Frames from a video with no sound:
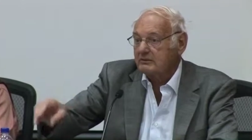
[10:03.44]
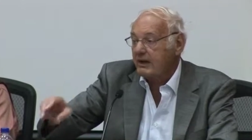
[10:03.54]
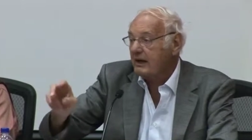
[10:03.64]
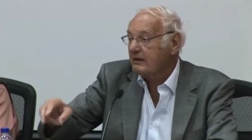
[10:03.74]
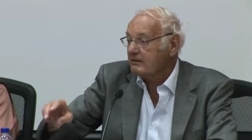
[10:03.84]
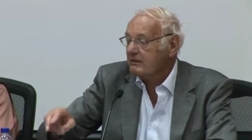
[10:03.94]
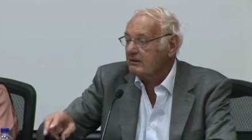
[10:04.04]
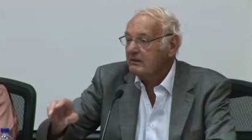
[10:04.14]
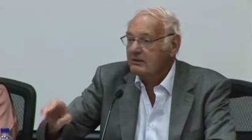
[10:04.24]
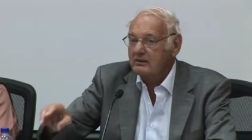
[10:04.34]

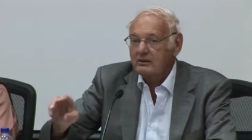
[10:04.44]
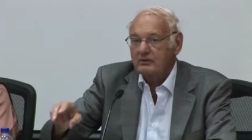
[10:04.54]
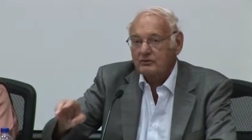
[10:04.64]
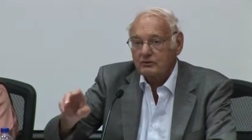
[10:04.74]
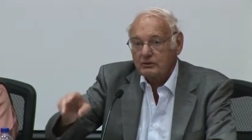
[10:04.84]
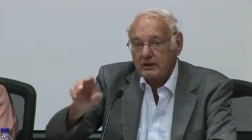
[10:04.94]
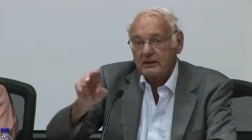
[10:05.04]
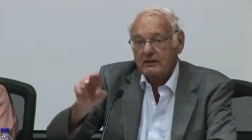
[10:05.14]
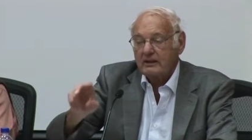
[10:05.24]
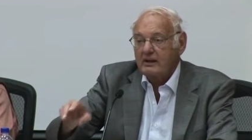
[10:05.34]
reality uh,
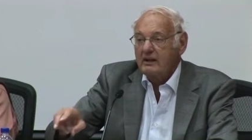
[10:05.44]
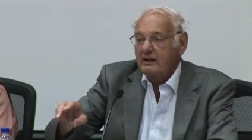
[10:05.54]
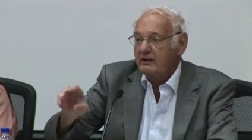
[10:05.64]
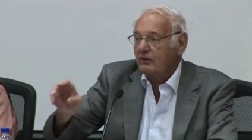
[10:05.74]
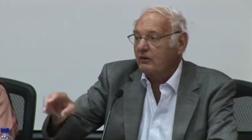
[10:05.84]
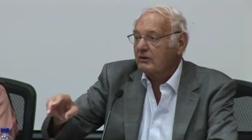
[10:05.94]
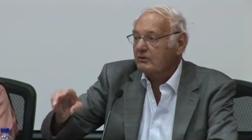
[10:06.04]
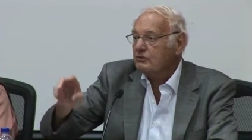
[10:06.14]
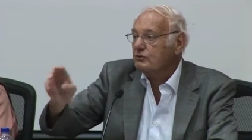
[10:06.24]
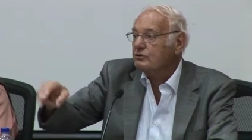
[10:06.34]
today, in
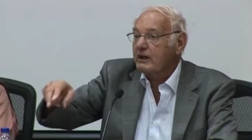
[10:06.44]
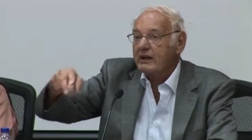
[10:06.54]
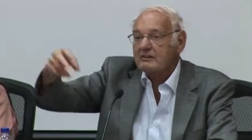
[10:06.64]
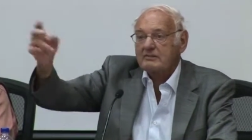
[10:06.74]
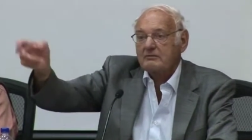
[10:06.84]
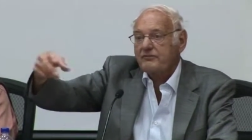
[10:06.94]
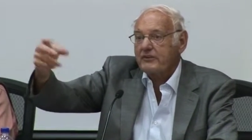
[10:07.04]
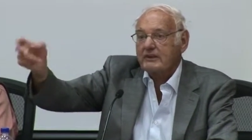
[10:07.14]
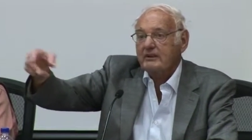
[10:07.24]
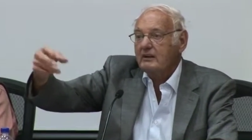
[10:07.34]
order to create
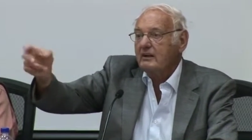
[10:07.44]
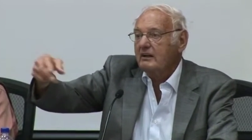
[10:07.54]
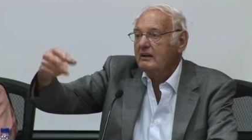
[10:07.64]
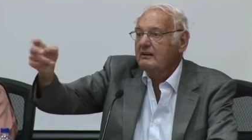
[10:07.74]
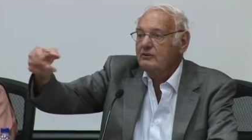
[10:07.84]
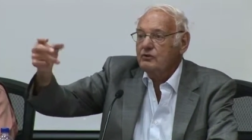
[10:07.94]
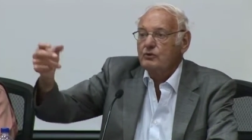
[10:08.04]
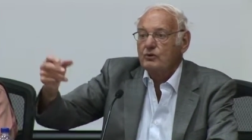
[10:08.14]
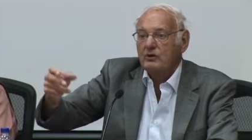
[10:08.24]
something uh, new.